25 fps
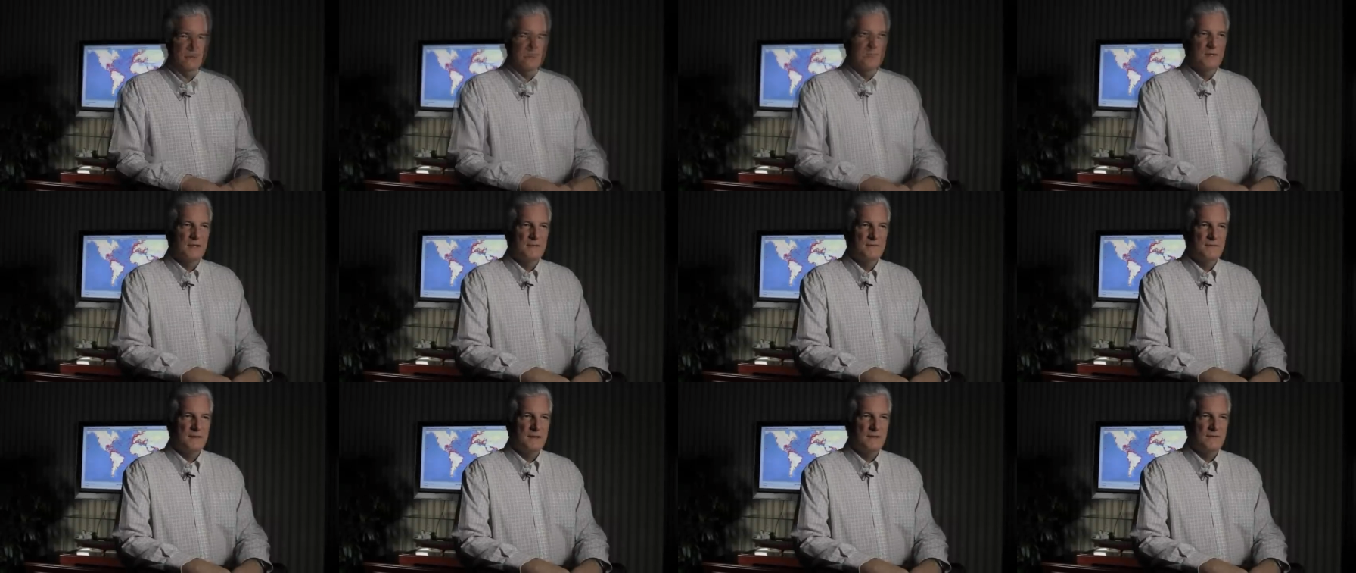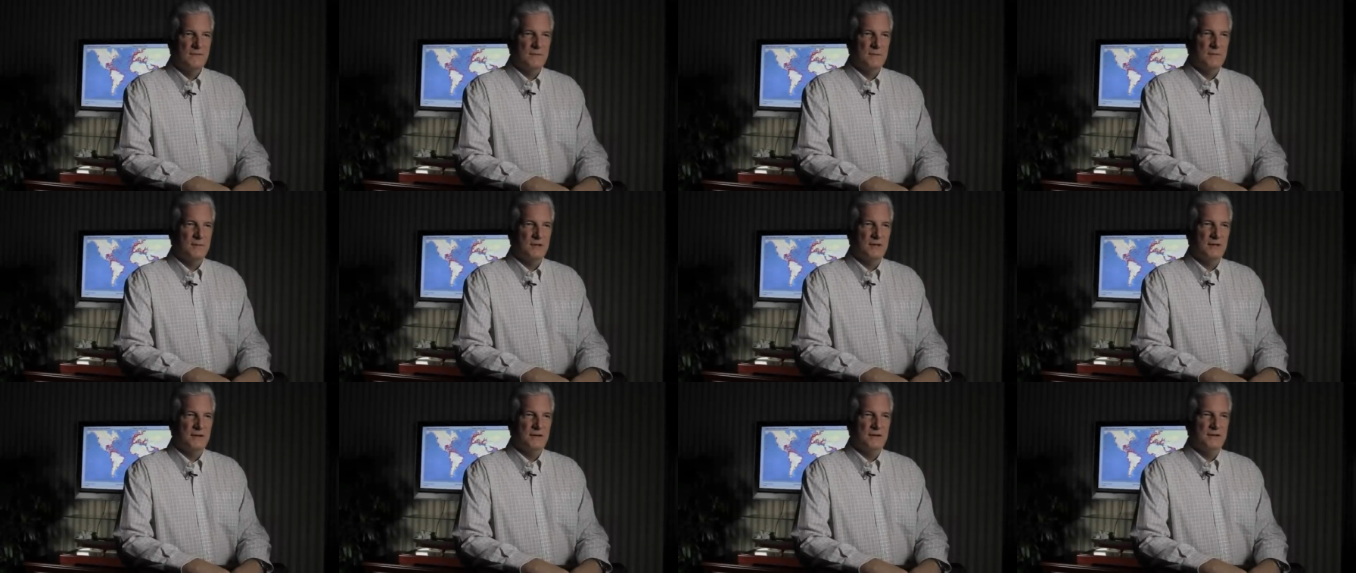My
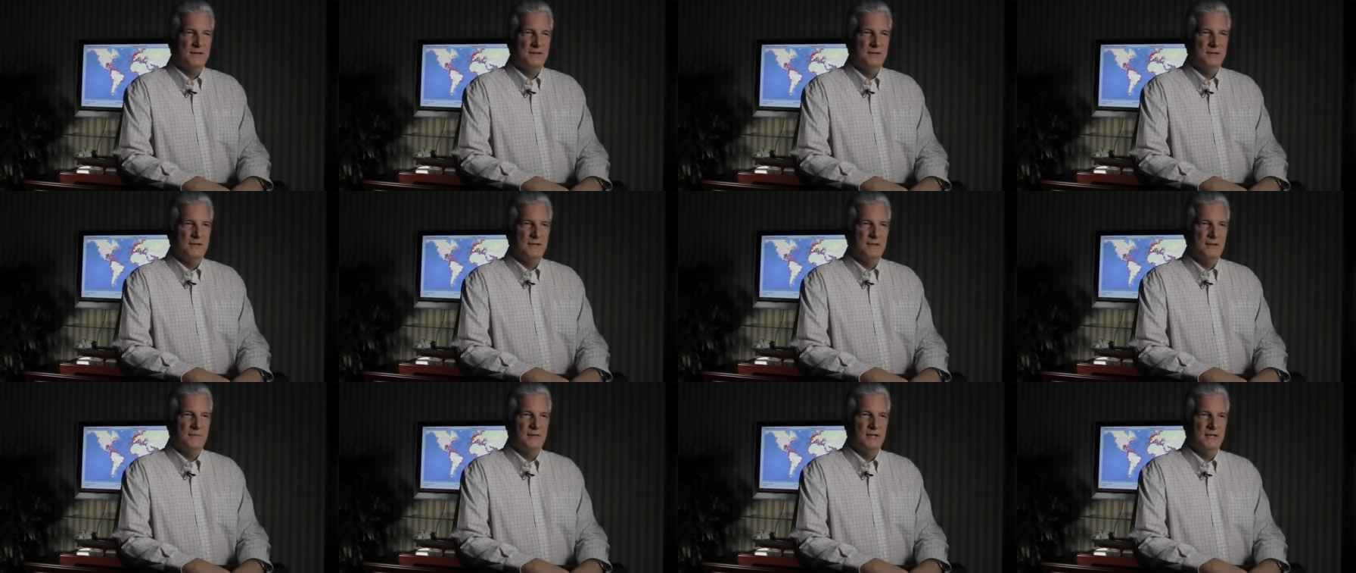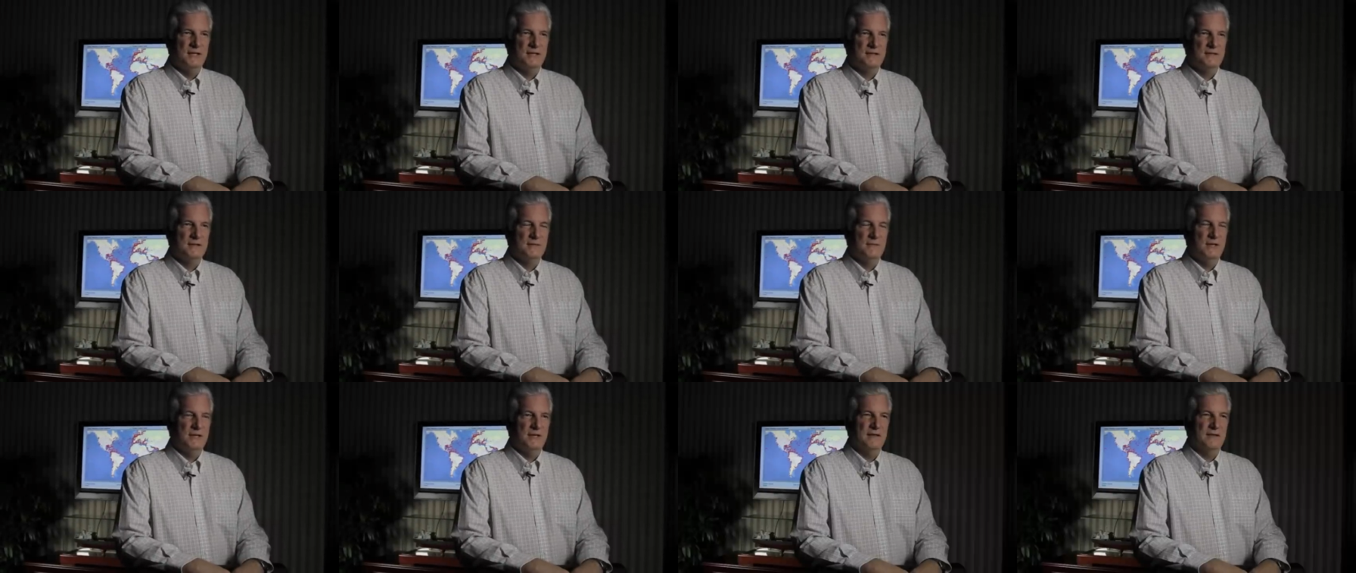favorite part of the job has
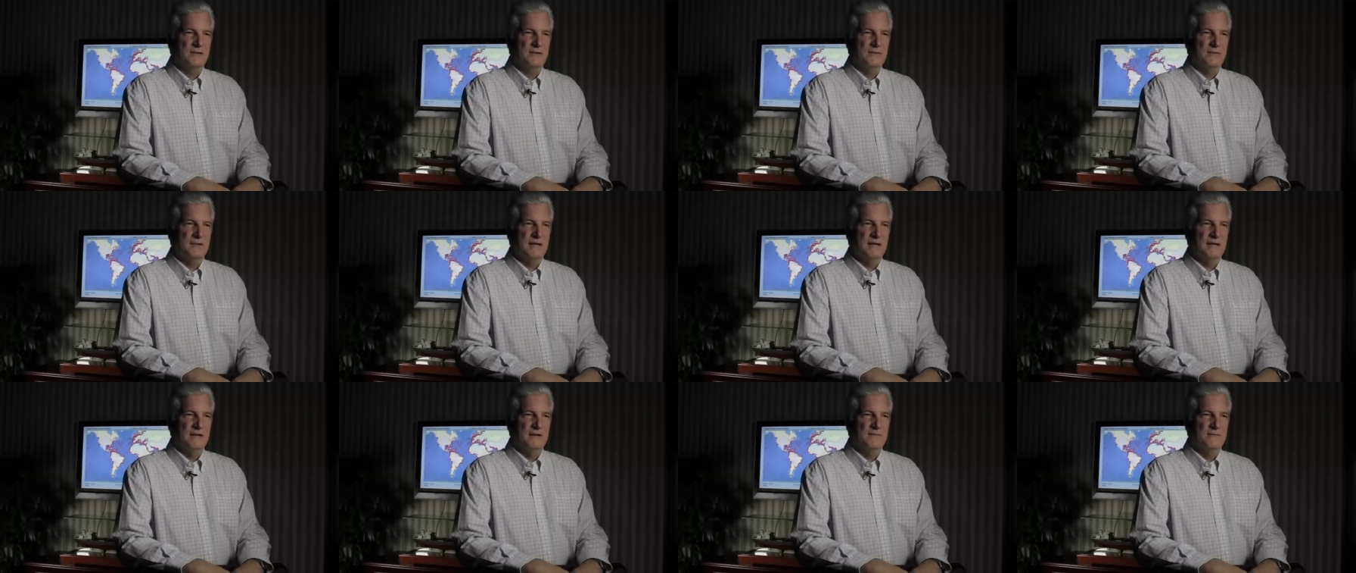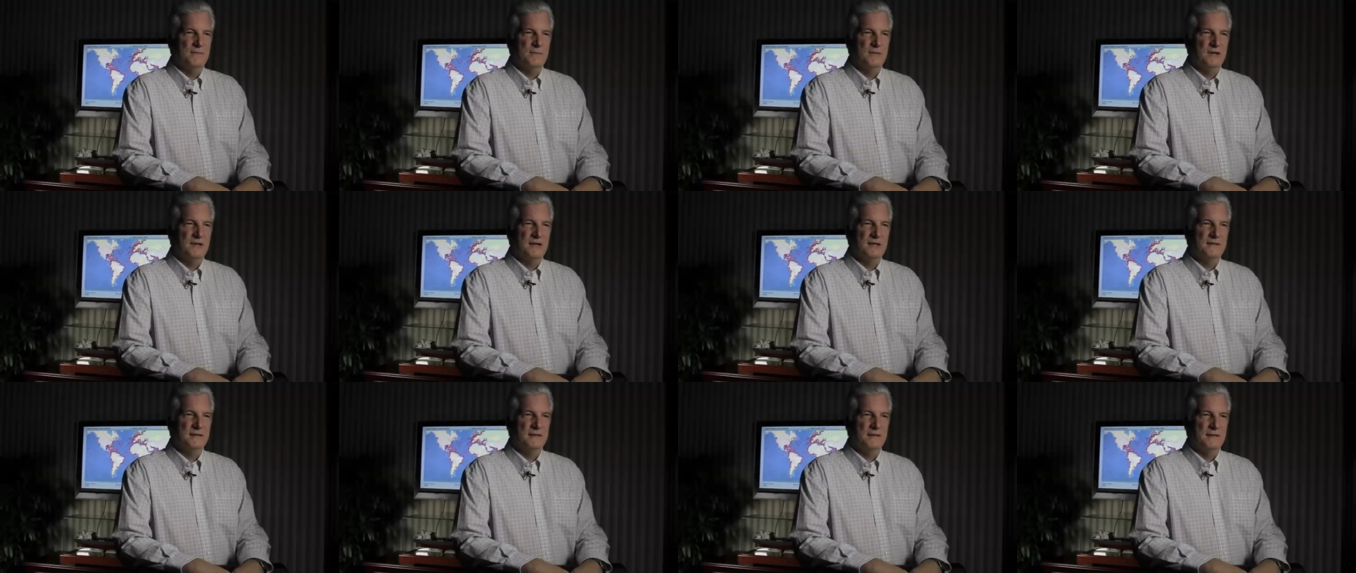to be the creative
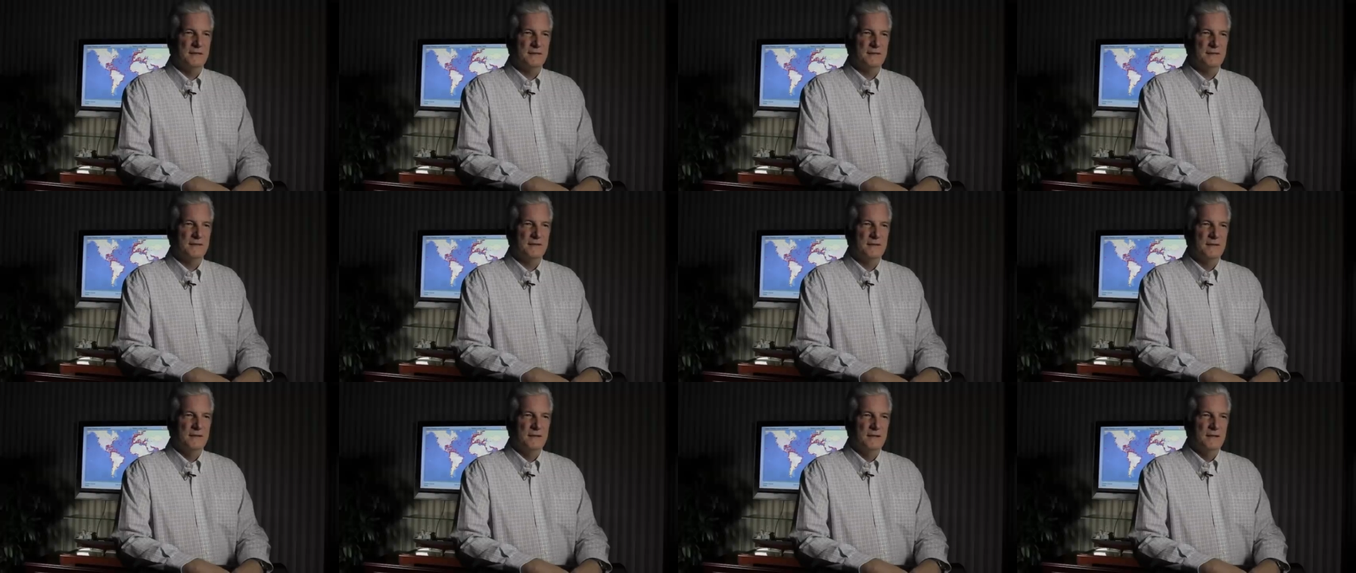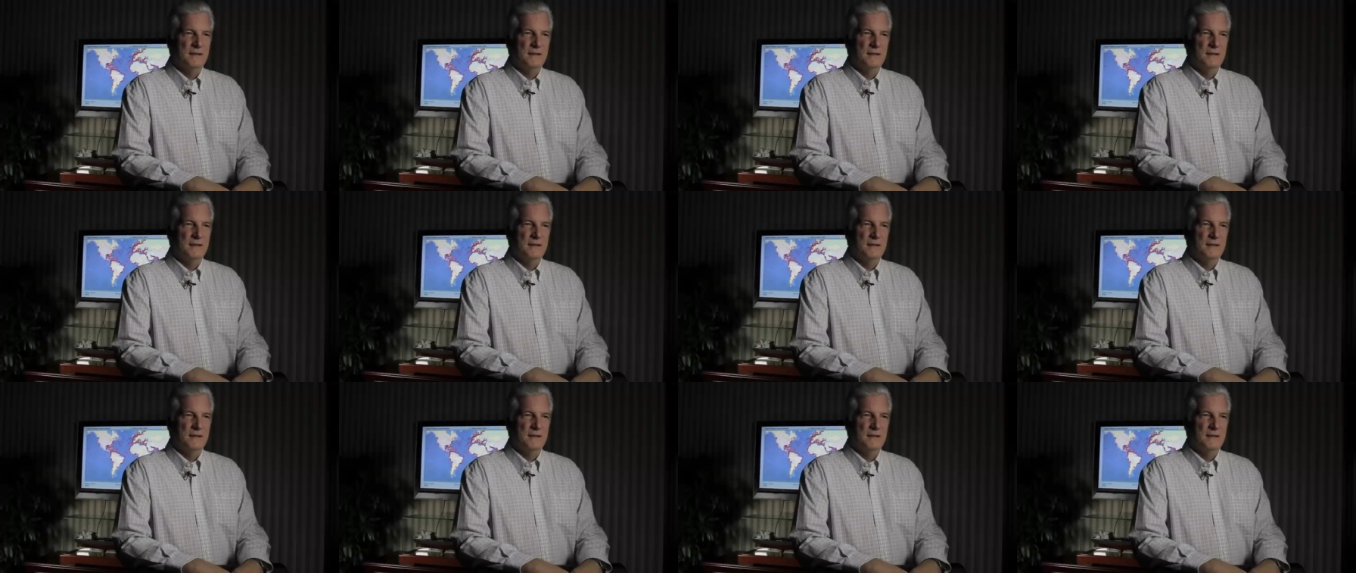process.